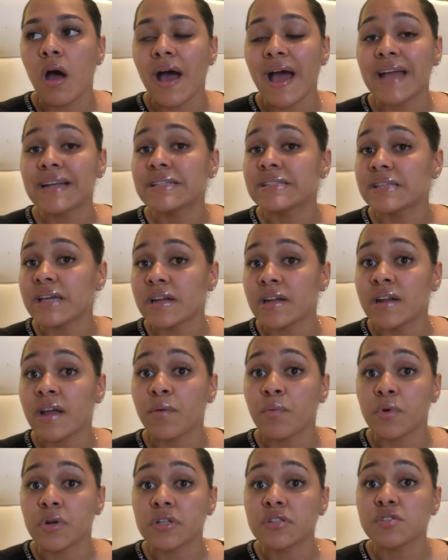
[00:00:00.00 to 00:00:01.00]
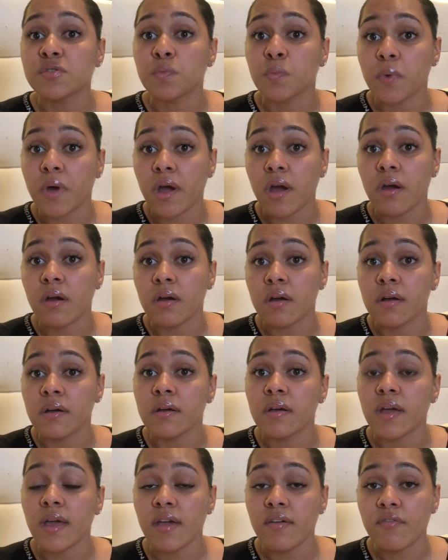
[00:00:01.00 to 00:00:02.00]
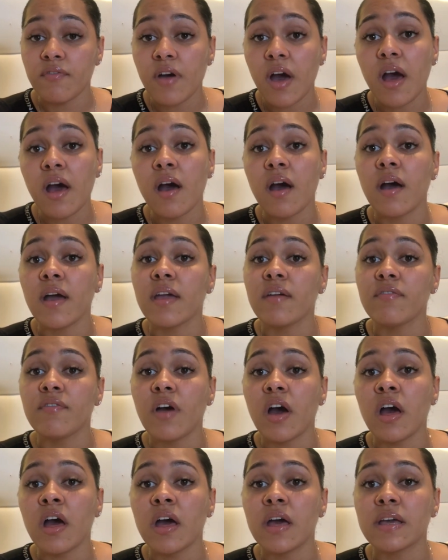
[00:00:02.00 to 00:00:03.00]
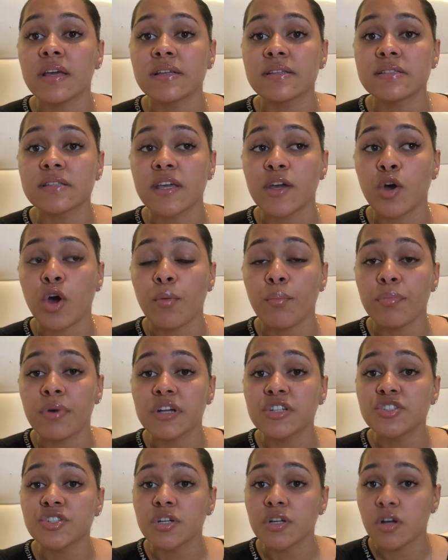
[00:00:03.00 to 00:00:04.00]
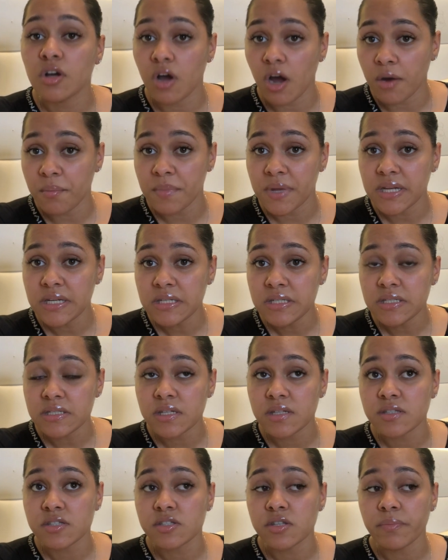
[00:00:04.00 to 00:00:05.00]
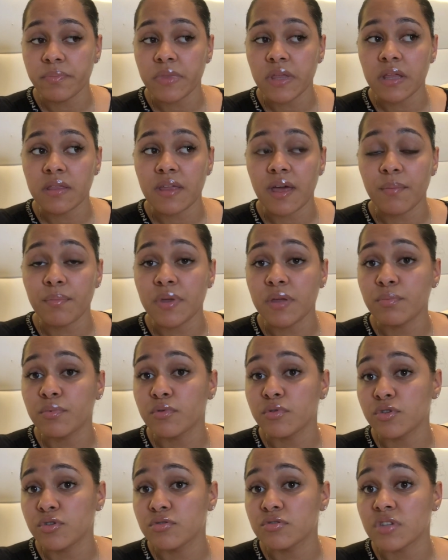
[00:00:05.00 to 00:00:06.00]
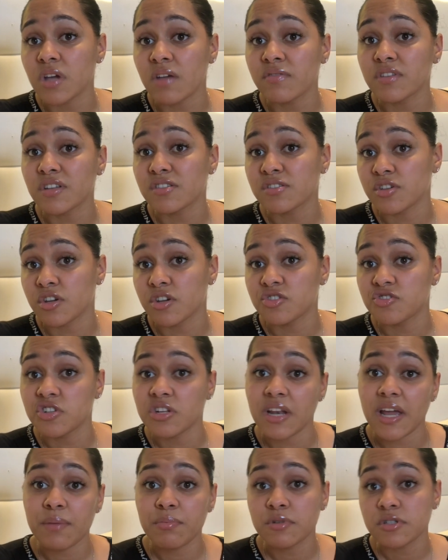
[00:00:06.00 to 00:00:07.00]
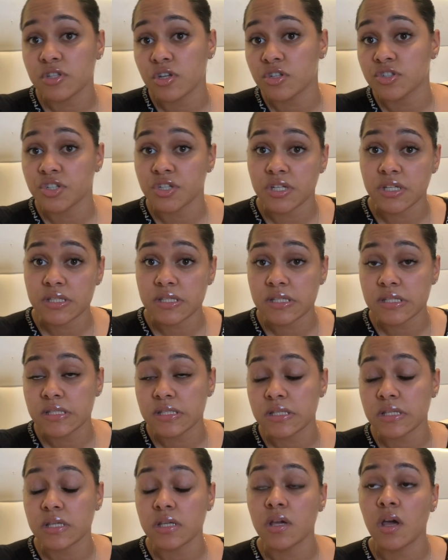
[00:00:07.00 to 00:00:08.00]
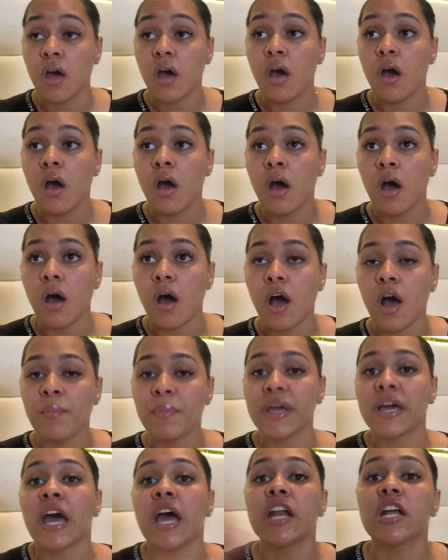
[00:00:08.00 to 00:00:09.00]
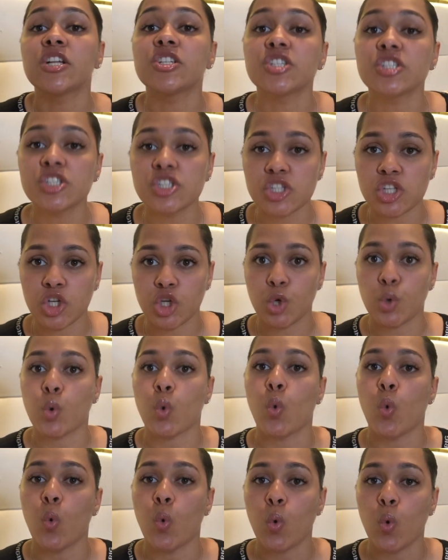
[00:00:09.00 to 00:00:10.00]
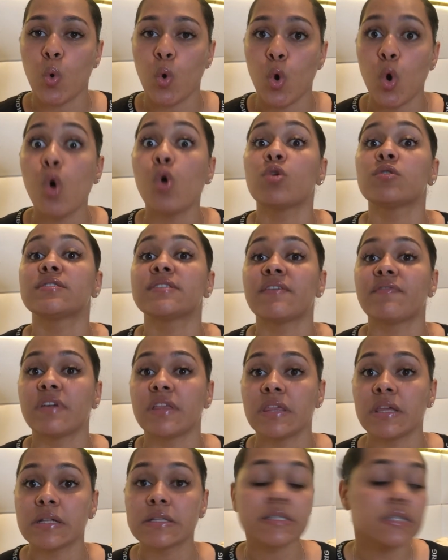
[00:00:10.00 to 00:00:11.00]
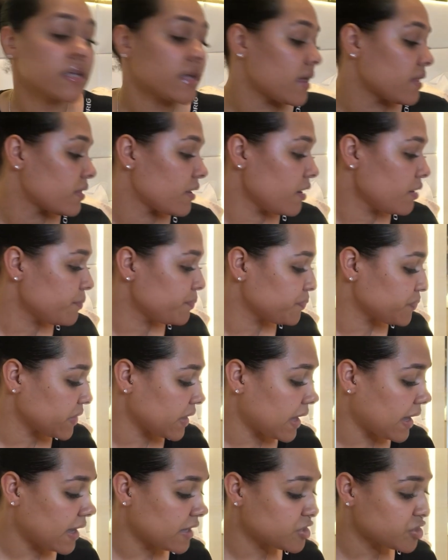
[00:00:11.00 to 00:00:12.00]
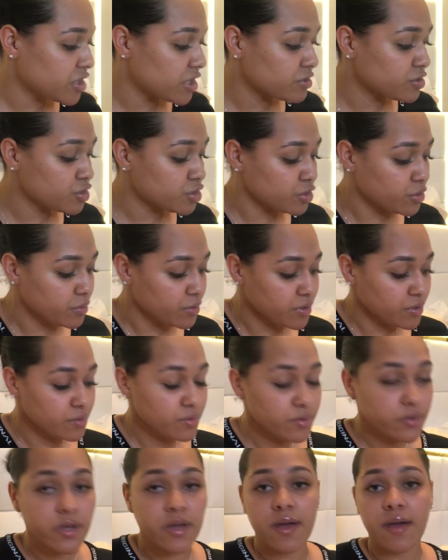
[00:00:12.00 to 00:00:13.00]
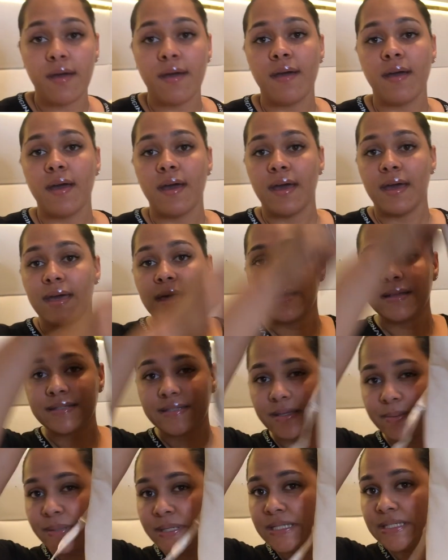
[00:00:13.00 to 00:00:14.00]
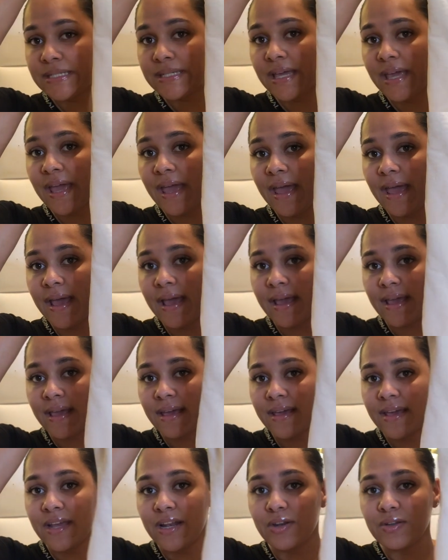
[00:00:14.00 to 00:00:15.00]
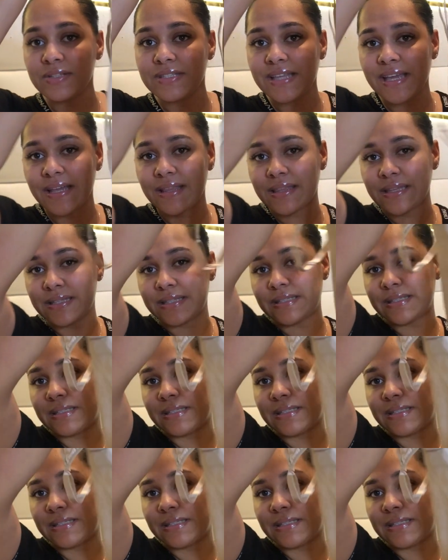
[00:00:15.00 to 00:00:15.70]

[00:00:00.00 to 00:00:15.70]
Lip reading: I decided I wanted to wear a faja. A faja is a compression garment. It's something that people use after surgery, liposuction, etc. It kind of just holds everything together. I shall show you. Exhibit A. It looks like this.